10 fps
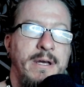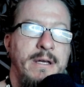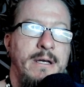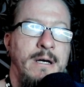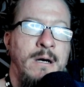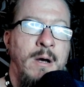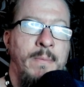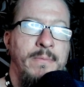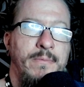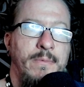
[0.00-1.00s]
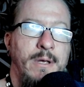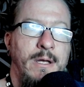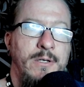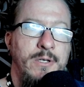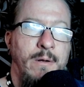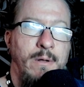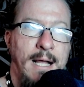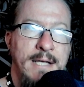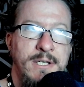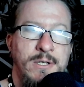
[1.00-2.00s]
Um, each, you know,
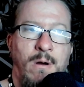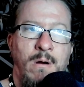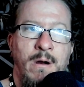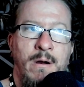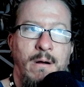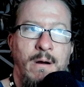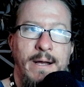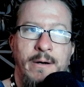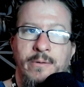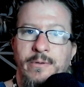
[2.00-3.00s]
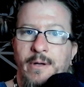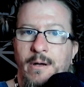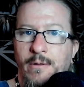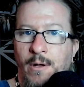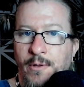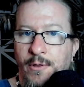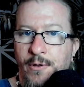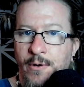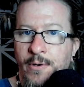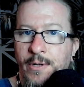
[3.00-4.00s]
classes are are held on the third